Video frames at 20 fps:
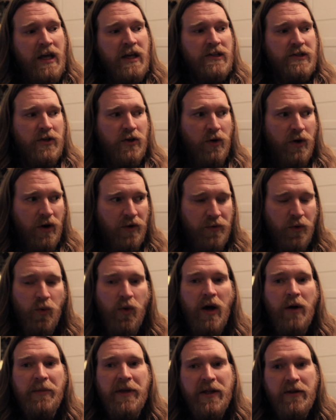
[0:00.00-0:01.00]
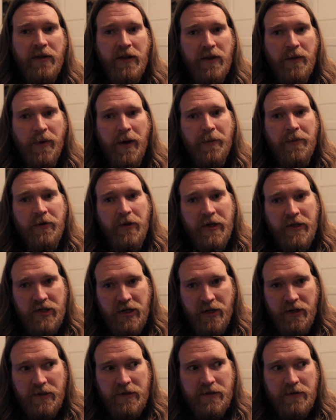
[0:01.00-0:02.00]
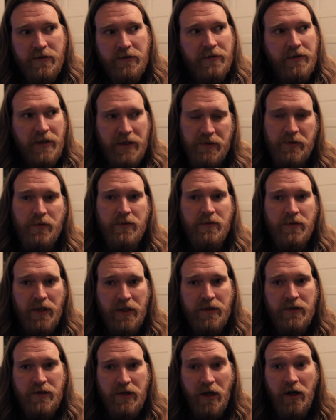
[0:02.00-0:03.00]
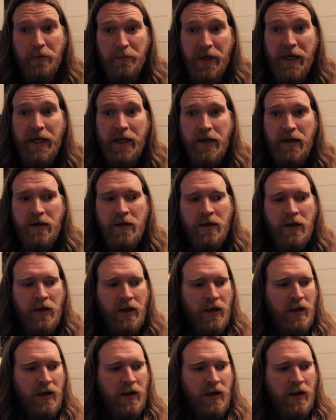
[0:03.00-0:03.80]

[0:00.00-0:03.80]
so overwhelmingly the population is young men.